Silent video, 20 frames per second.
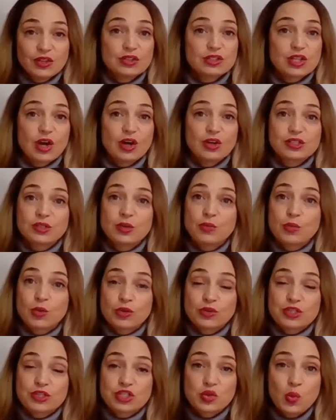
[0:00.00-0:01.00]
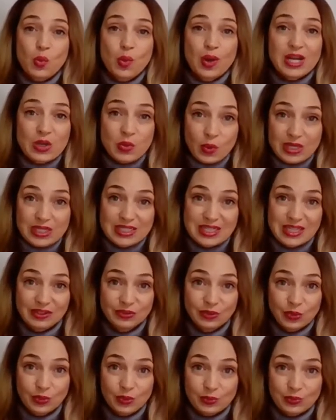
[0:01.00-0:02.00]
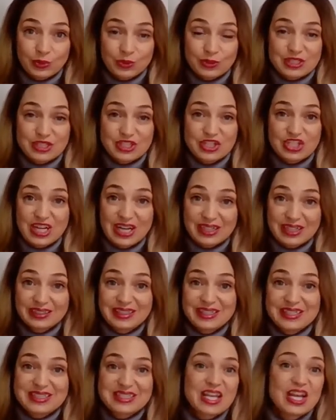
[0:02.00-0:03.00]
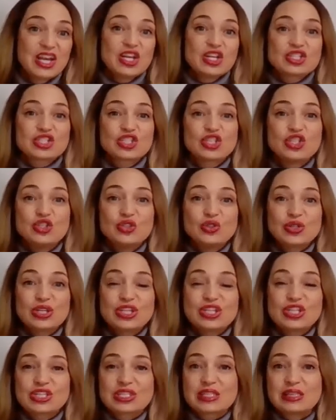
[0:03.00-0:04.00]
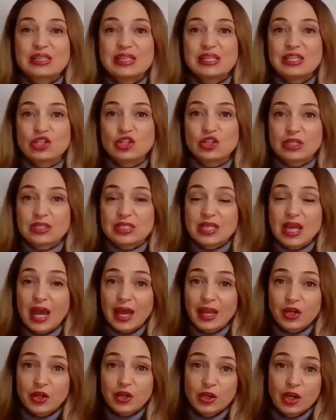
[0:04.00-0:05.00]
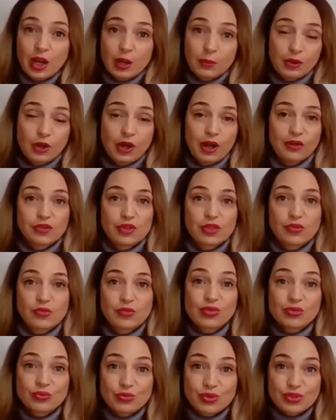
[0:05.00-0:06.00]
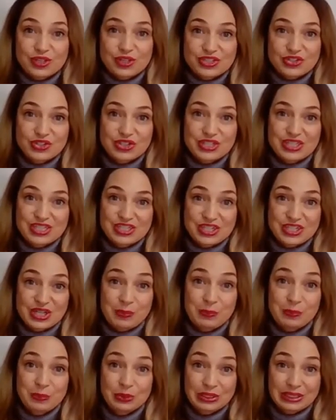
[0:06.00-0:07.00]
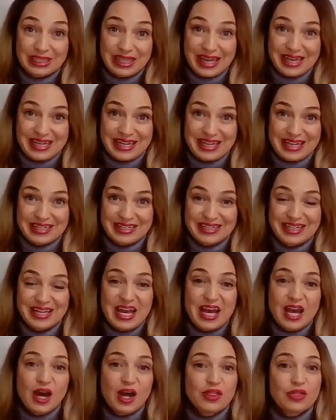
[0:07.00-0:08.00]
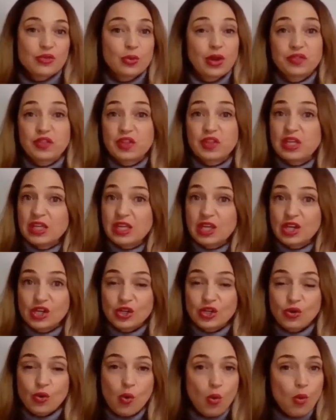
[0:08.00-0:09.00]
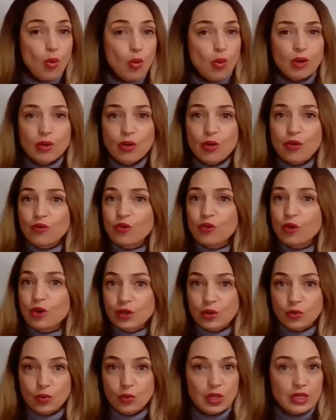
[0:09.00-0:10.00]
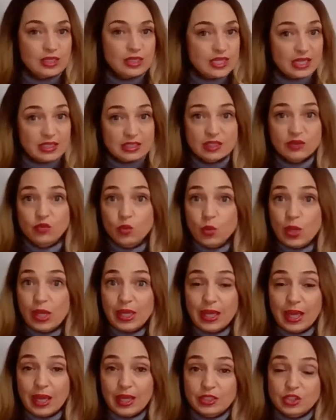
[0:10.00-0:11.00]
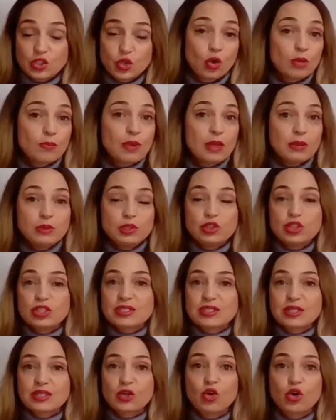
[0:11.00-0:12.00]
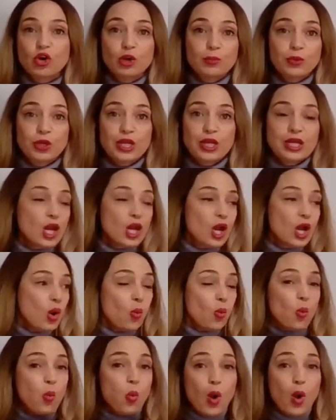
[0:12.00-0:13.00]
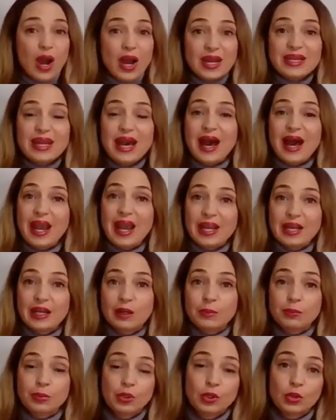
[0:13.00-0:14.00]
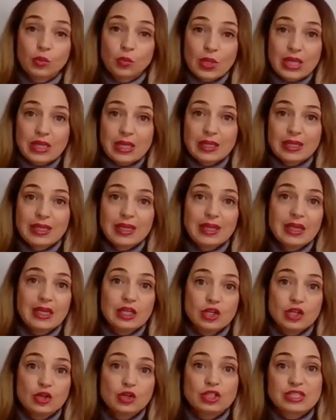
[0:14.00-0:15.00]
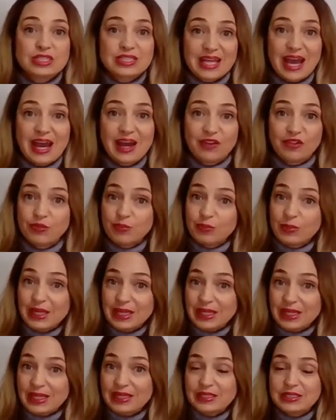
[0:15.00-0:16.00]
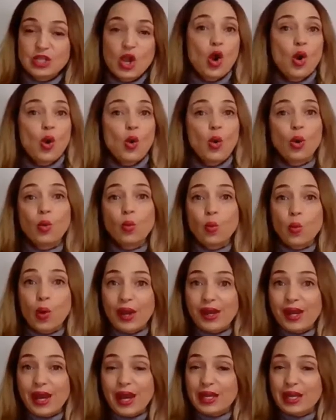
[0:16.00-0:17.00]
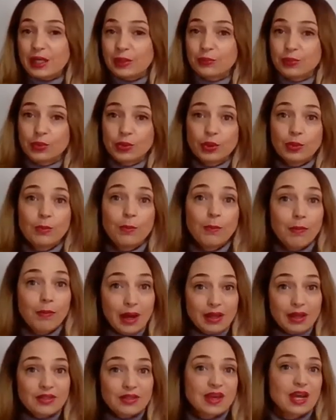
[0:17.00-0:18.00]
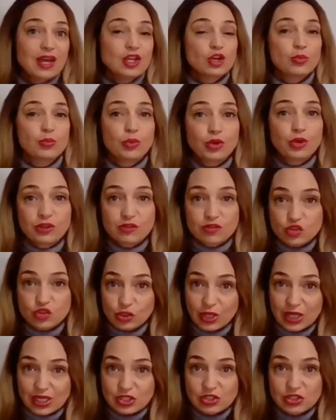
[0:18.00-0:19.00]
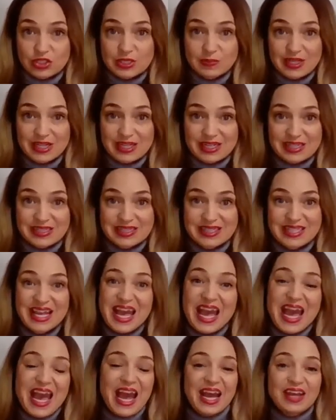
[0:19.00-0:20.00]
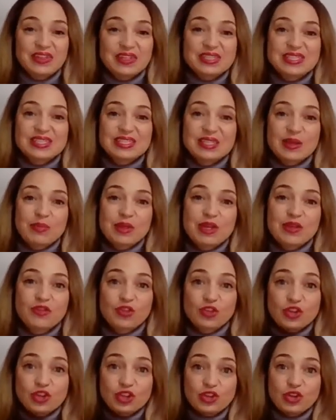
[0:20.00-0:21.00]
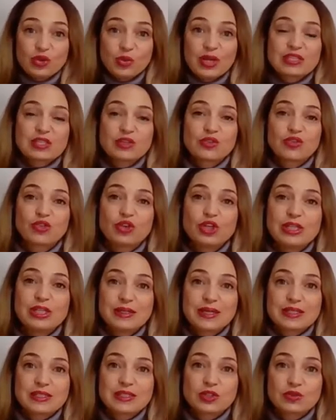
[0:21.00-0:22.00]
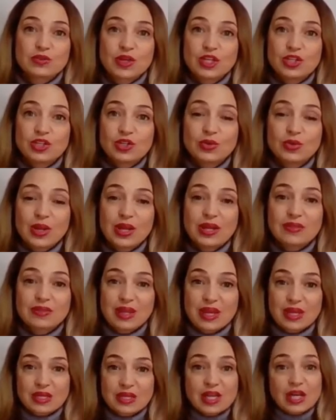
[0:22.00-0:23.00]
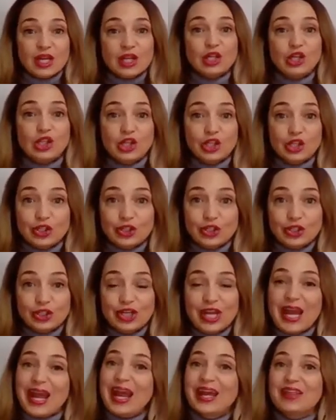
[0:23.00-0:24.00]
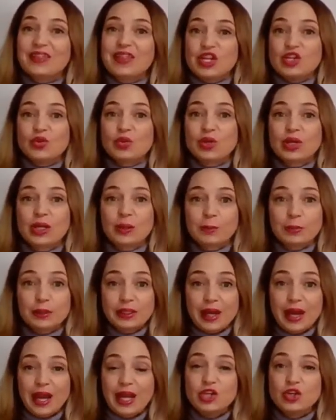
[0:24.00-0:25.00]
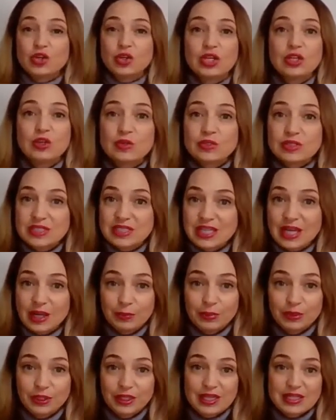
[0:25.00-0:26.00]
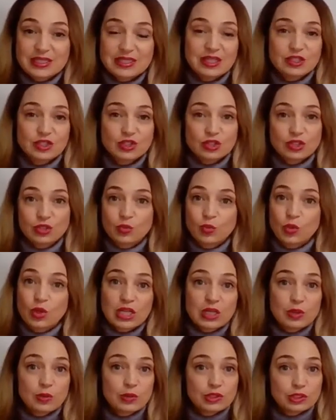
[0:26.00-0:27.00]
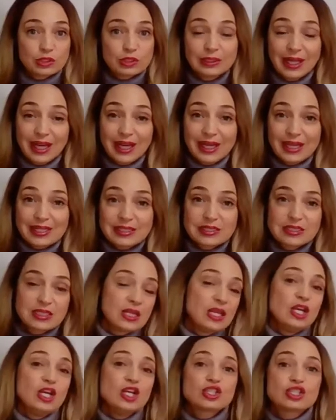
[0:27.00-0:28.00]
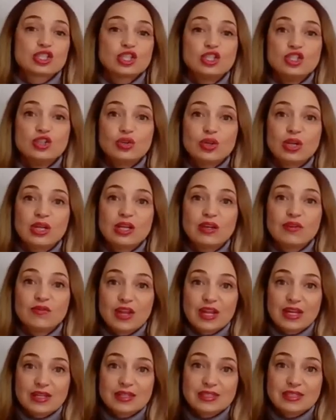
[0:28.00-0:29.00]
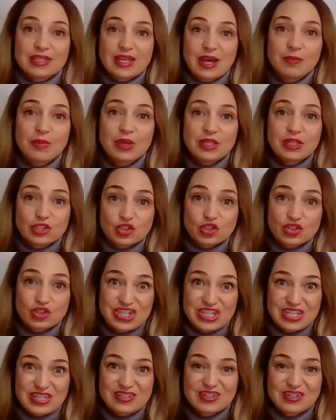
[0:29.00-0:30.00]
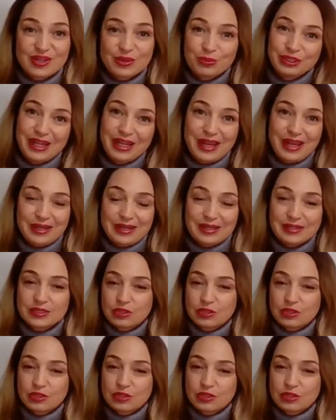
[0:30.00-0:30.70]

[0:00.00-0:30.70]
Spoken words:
There's also more than 21 downloadables and checklists, so you can just lead your entire nonprofit through the strategic planning throughout the year or over an intensive weekend. Or maybe you just incorporate one item per week in your staff meetings or one item per month at your board of directors meetings. And this is something for you as a freelancer that you can then learn, and then you can apply. You can use the templates as you're working with your clients so you can advance them in strategic planning.